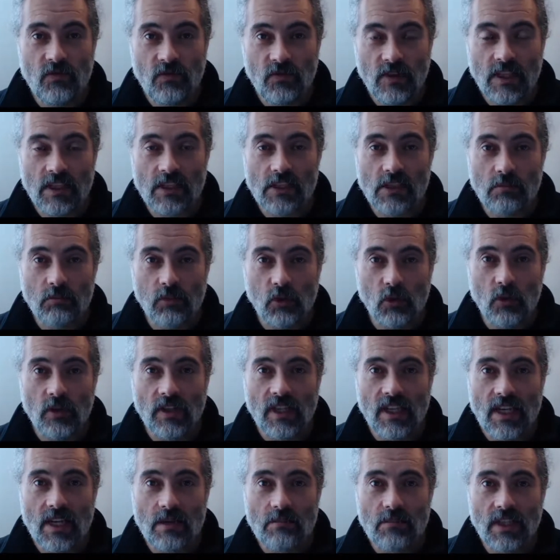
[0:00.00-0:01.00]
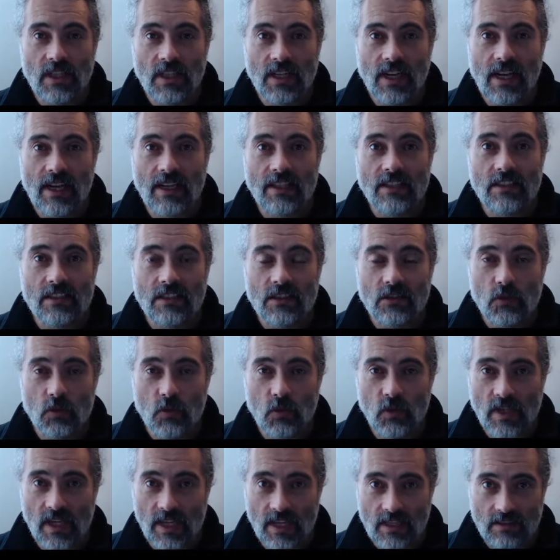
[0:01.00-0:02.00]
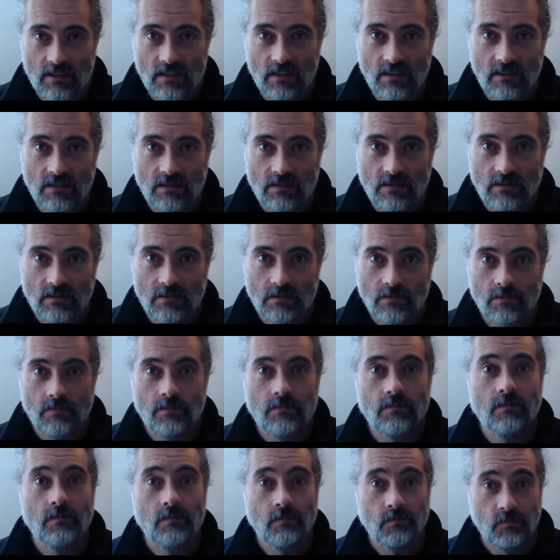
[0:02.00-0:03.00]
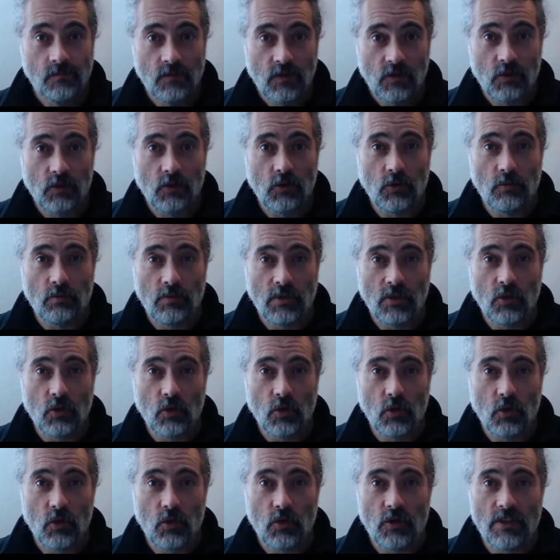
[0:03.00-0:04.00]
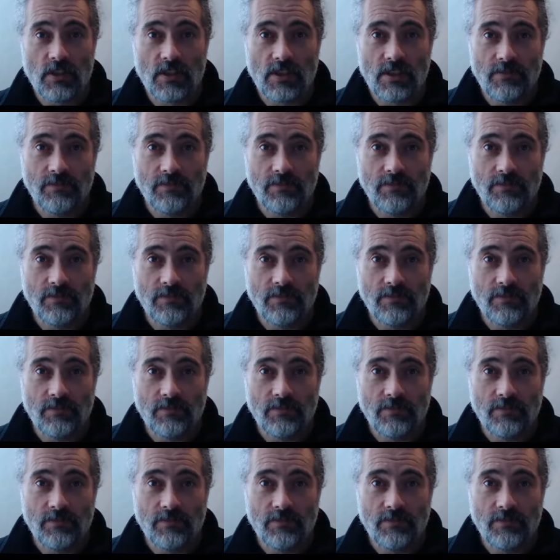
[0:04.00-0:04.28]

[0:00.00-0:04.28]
explore the A P I to do that. Should be good.